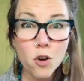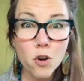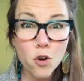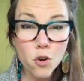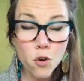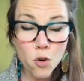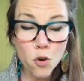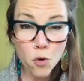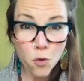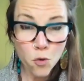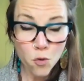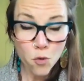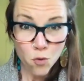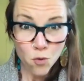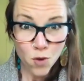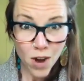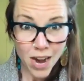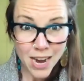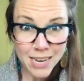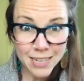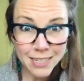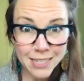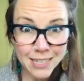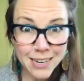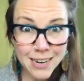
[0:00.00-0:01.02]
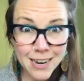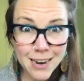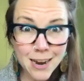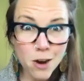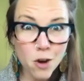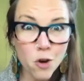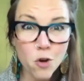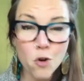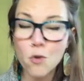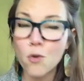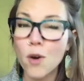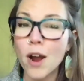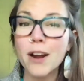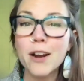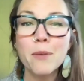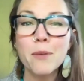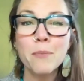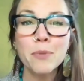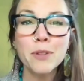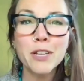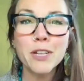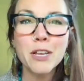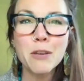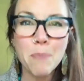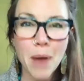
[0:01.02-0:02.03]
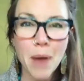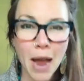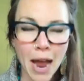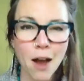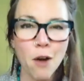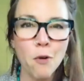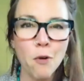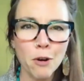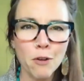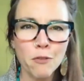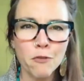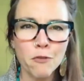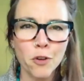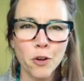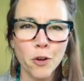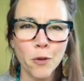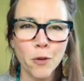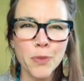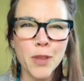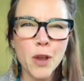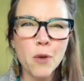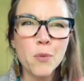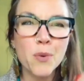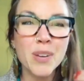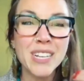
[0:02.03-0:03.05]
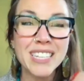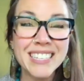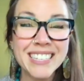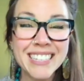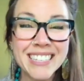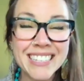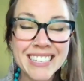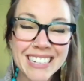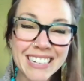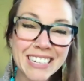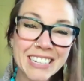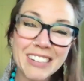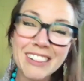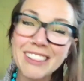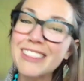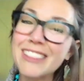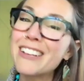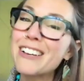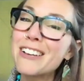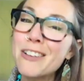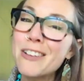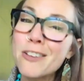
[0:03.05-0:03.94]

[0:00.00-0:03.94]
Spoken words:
crazy, incredibly powerful that we still